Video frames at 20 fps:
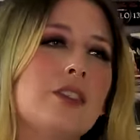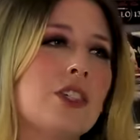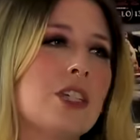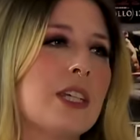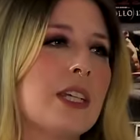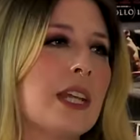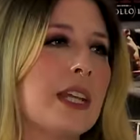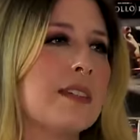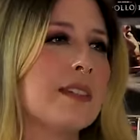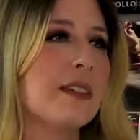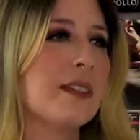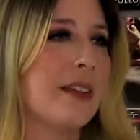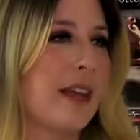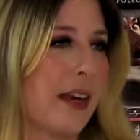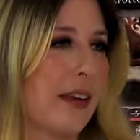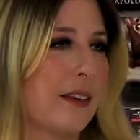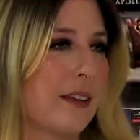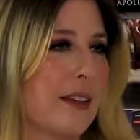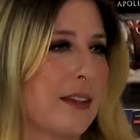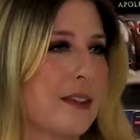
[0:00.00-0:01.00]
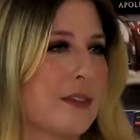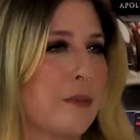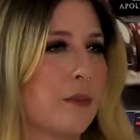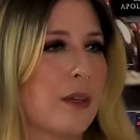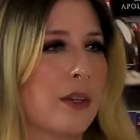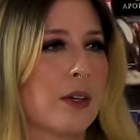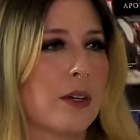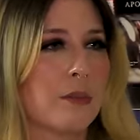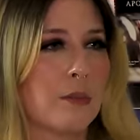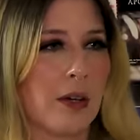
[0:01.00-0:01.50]
she gets a necklace
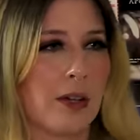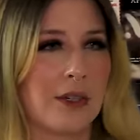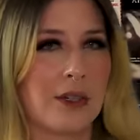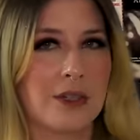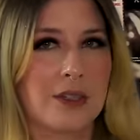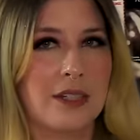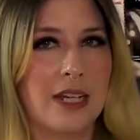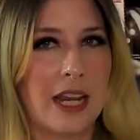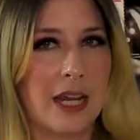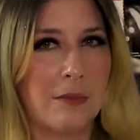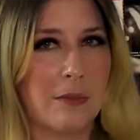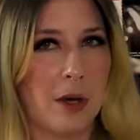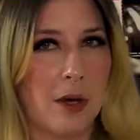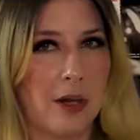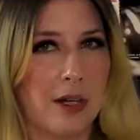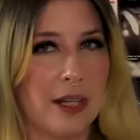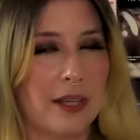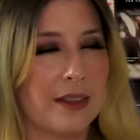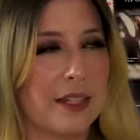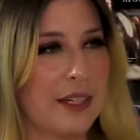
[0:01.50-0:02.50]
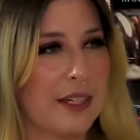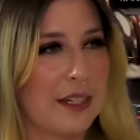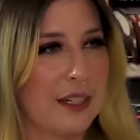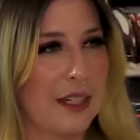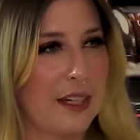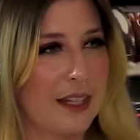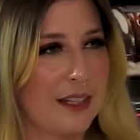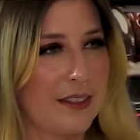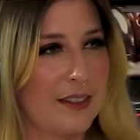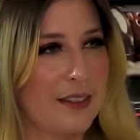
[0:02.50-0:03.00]
with her brother's name on it that
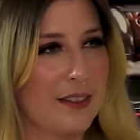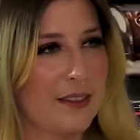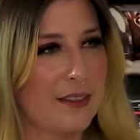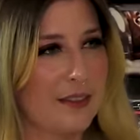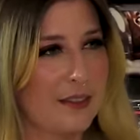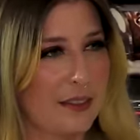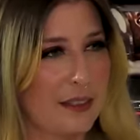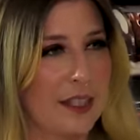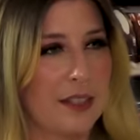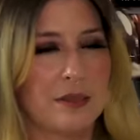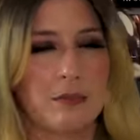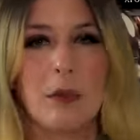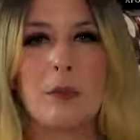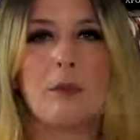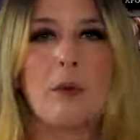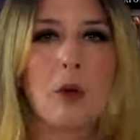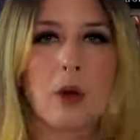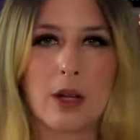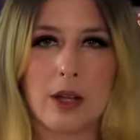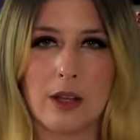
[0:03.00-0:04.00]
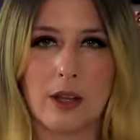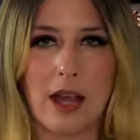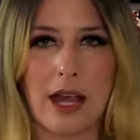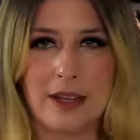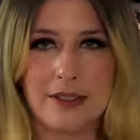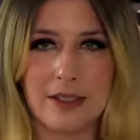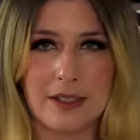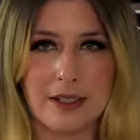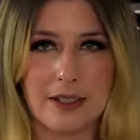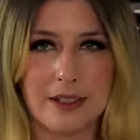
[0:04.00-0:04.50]
he is
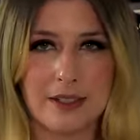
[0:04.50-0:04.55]
memorializing